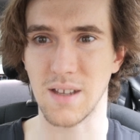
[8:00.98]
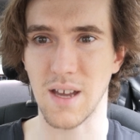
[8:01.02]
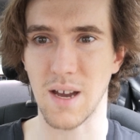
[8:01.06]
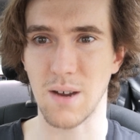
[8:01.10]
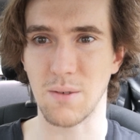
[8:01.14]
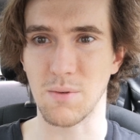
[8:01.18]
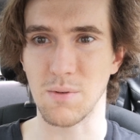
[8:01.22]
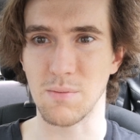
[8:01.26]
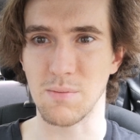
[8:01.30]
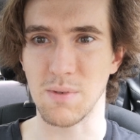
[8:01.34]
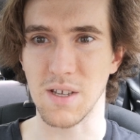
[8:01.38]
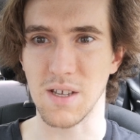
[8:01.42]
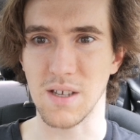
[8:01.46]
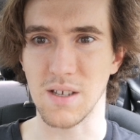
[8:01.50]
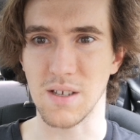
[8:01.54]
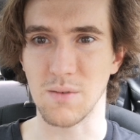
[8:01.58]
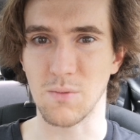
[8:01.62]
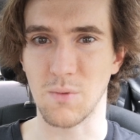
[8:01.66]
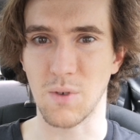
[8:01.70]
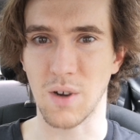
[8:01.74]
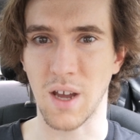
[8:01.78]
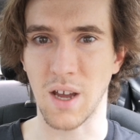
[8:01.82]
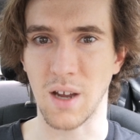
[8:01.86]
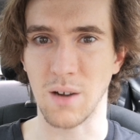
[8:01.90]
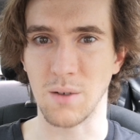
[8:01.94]
that would be
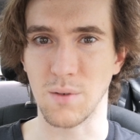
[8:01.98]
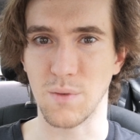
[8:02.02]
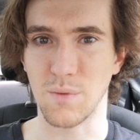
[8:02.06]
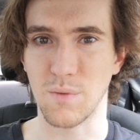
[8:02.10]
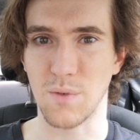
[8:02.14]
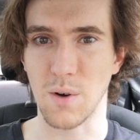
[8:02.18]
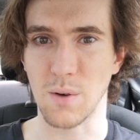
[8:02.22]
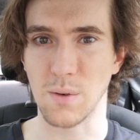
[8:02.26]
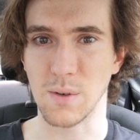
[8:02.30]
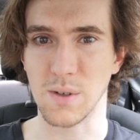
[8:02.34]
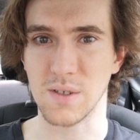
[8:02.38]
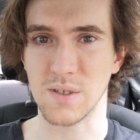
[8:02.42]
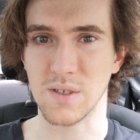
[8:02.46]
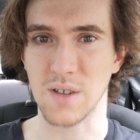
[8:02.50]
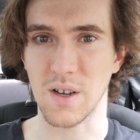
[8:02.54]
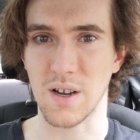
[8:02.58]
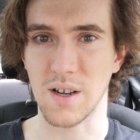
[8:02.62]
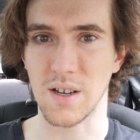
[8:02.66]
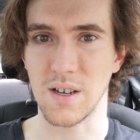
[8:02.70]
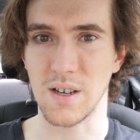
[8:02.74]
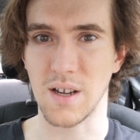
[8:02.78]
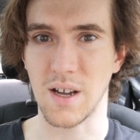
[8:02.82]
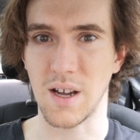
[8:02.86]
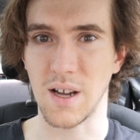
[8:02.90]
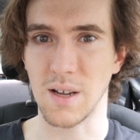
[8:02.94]
what I would focus
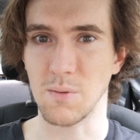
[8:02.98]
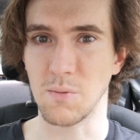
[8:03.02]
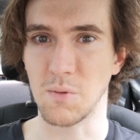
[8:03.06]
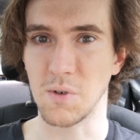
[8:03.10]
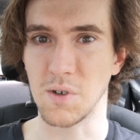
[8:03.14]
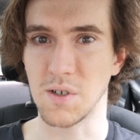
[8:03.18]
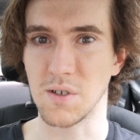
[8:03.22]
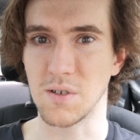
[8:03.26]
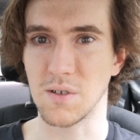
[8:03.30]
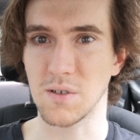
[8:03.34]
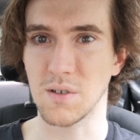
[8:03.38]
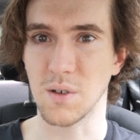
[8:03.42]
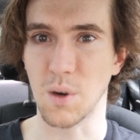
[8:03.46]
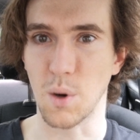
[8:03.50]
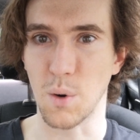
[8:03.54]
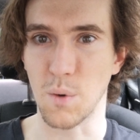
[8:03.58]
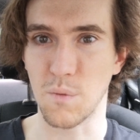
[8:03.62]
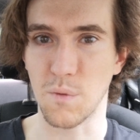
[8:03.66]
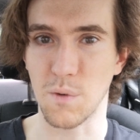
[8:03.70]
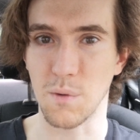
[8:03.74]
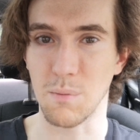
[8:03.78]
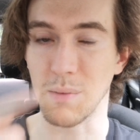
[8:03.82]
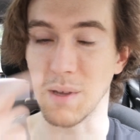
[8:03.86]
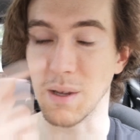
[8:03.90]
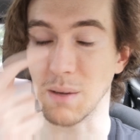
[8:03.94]
on. I wouldn't go
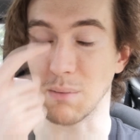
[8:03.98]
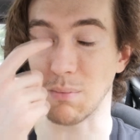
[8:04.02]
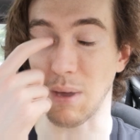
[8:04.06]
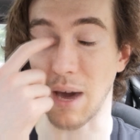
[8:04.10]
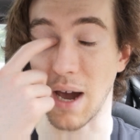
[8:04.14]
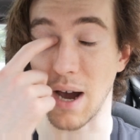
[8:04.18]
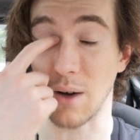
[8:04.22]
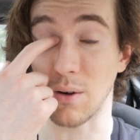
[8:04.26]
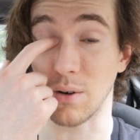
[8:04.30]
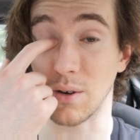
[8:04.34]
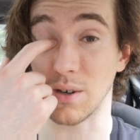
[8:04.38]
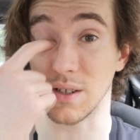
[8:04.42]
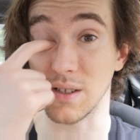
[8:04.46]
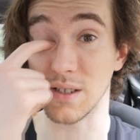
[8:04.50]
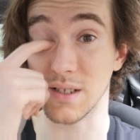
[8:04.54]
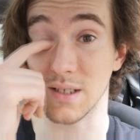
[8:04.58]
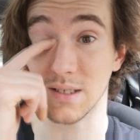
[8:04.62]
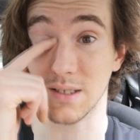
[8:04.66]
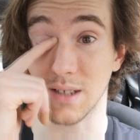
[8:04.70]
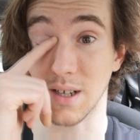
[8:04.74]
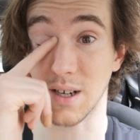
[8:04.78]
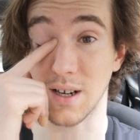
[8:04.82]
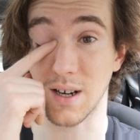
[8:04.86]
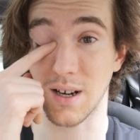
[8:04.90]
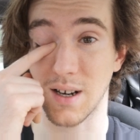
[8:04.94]
for big power in this
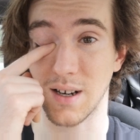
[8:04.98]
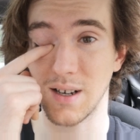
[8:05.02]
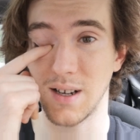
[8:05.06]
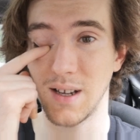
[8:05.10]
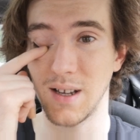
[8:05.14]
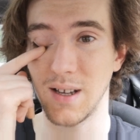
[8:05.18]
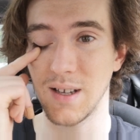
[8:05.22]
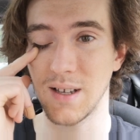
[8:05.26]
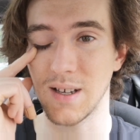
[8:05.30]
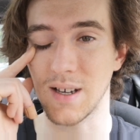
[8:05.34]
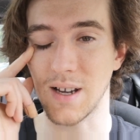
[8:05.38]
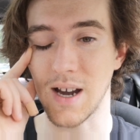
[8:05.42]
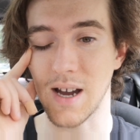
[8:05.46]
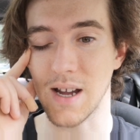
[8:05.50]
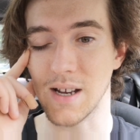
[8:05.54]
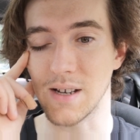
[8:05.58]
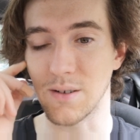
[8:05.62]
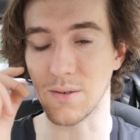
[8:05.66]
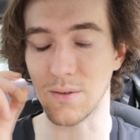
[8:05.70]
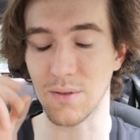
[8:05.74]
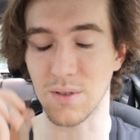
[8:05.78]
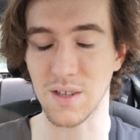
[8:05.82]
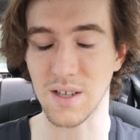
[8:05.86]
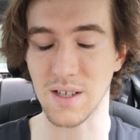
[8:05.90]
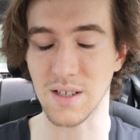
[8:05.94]
car. I
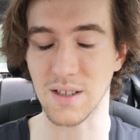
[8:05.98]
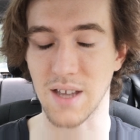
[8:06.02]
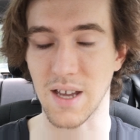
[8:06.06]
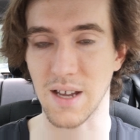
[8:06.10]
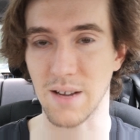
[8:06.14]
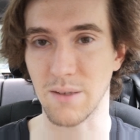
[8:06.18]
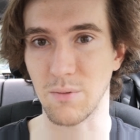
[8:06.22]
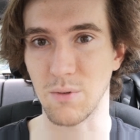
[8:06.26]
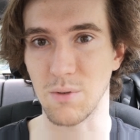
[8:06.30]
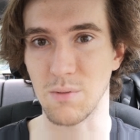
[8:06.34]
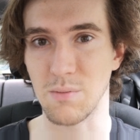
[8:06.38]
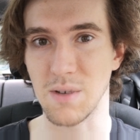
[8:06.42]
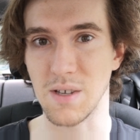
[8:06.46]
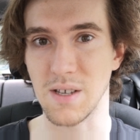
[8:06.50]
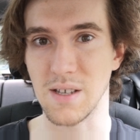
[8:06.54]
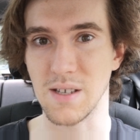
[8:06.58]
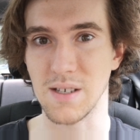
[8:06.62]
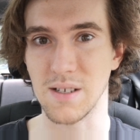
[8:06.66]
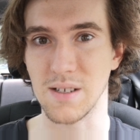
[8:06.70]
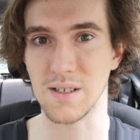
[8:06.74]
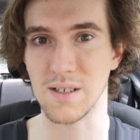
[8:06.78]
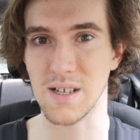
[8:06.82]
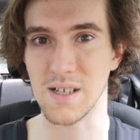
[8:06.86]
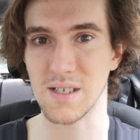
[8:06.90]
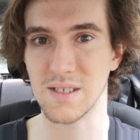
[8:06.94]
don't think that would
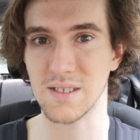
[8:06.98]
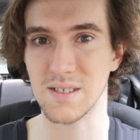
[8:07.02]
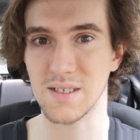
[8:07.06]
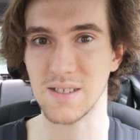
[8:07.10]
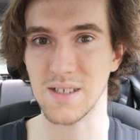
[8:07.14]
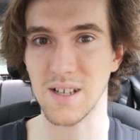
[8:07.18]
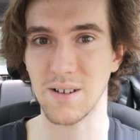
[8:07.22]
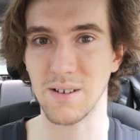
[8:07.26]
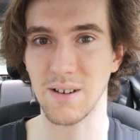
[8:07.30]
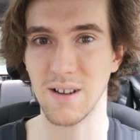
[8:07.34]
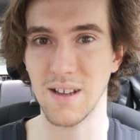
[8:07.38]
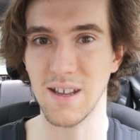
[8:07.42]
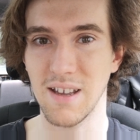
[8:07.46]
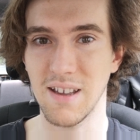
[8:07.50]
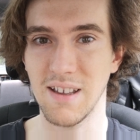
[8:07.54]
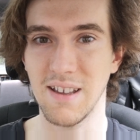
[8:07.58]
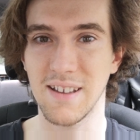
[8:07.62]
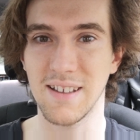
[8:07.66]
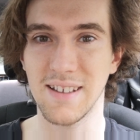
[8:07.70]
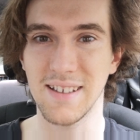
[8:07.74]
be necessary.